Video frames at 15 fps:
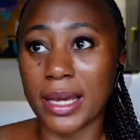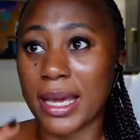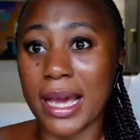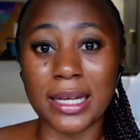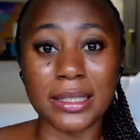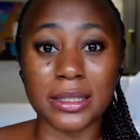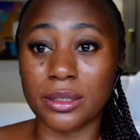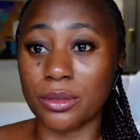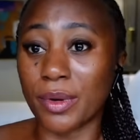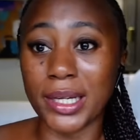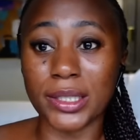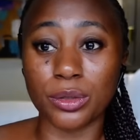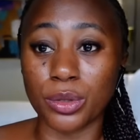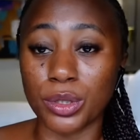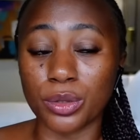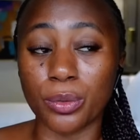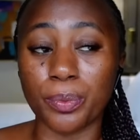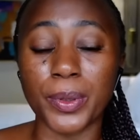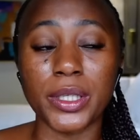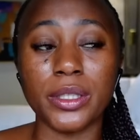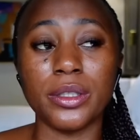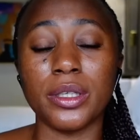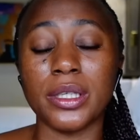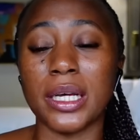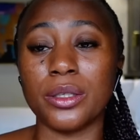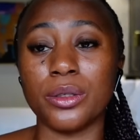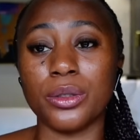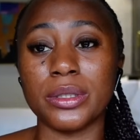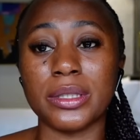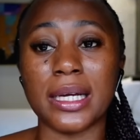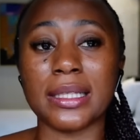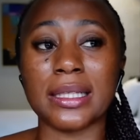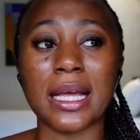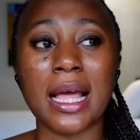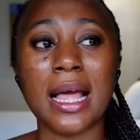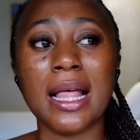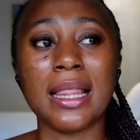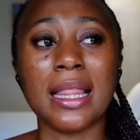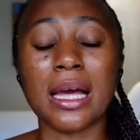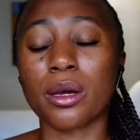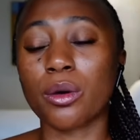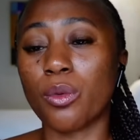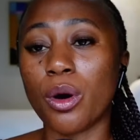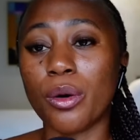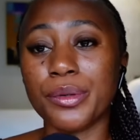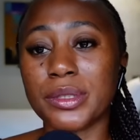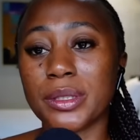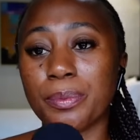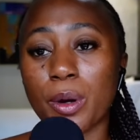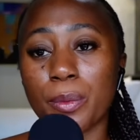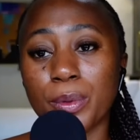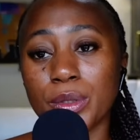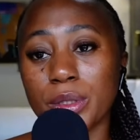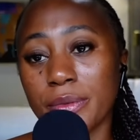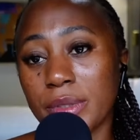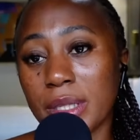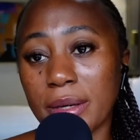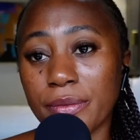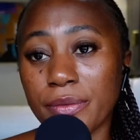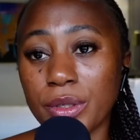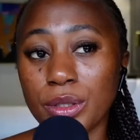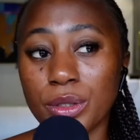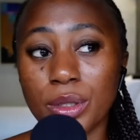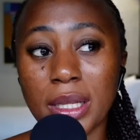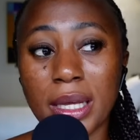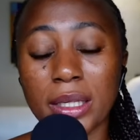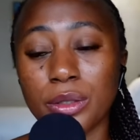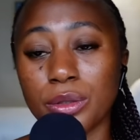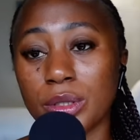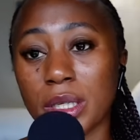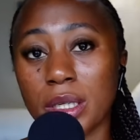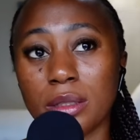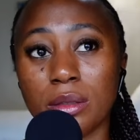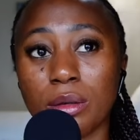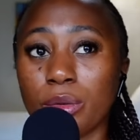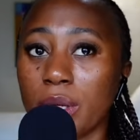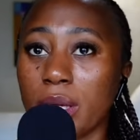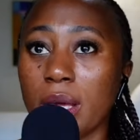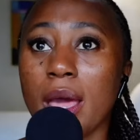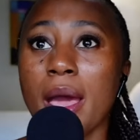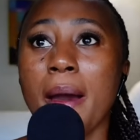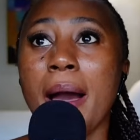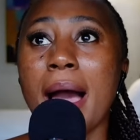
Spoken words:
he has the right to his opinion and all that, like what was the purpose of that video, like you saying okay.